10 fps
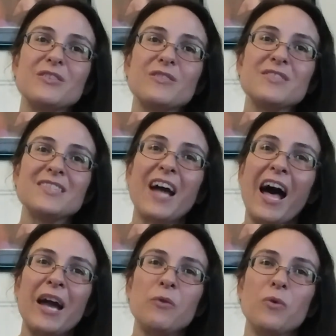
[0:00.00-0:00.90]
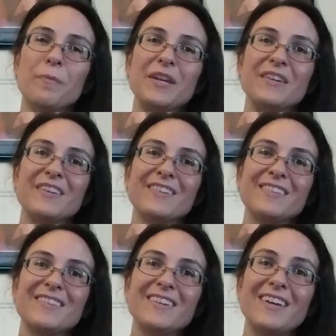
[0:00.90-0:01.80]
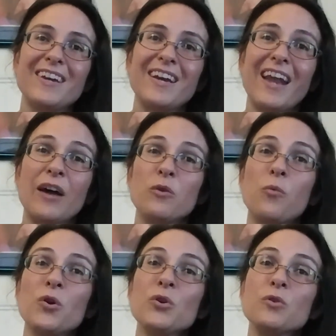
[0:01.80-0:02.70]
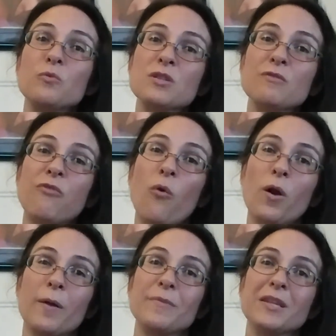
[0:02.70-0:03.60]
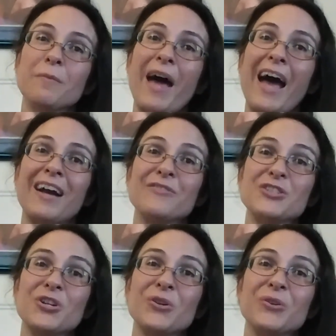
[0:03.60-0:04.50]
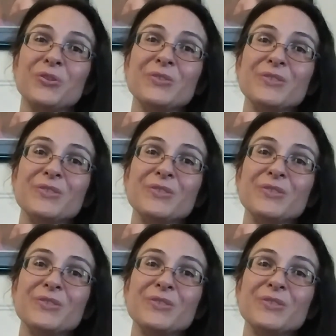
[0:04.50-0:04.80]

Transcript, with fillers: Sky Woman and how the world was formed on the back of a turtle.